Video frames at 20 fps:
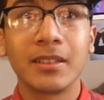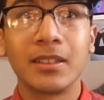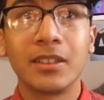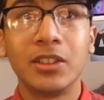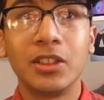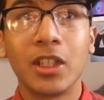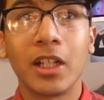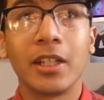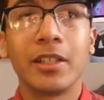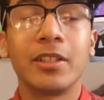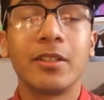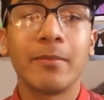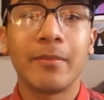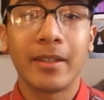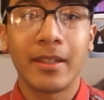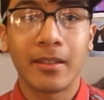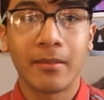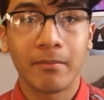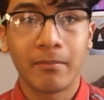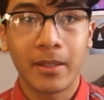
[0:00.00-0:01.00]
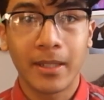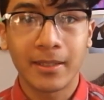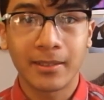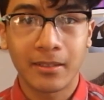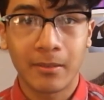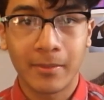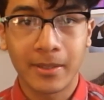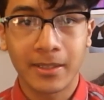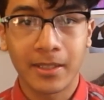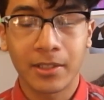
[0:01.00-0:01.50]
judge me
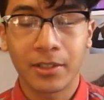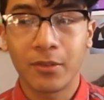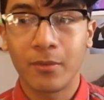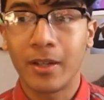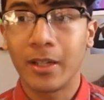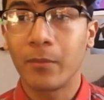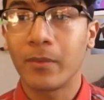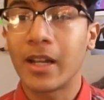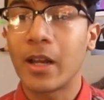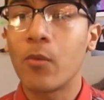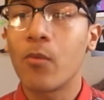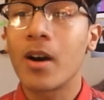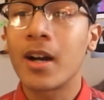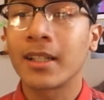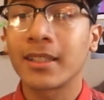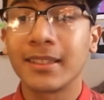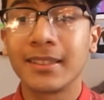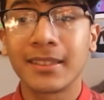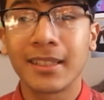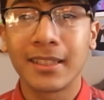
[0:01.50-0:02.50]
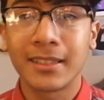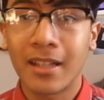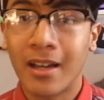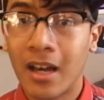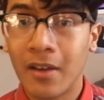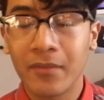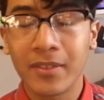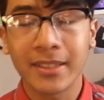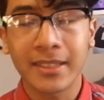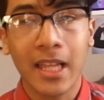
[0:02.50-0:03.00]
based on my sexuality. When I walked into his
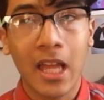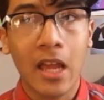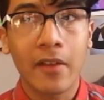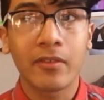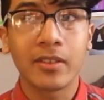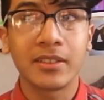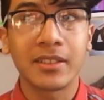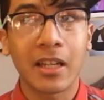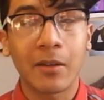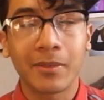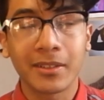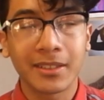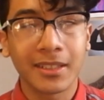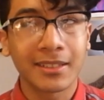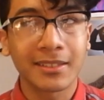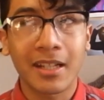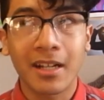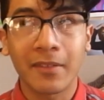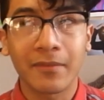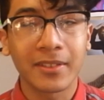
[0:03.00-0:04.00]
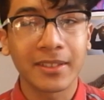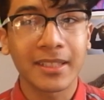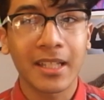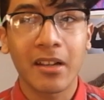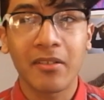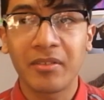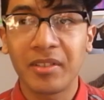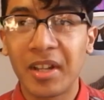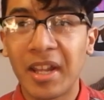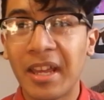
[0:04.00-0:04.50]
office every day, I went to his office
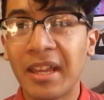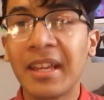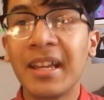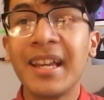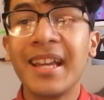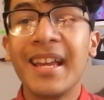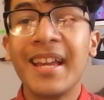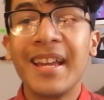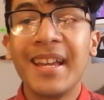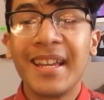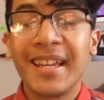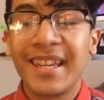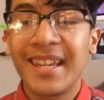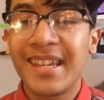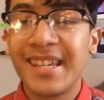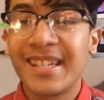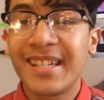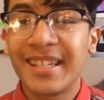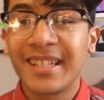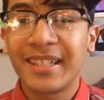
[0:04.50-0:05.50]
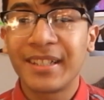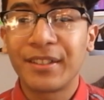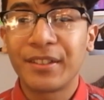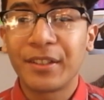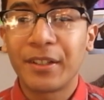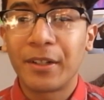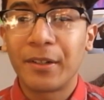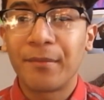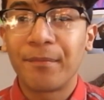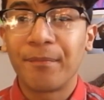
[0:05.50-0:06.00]
every day, he didn't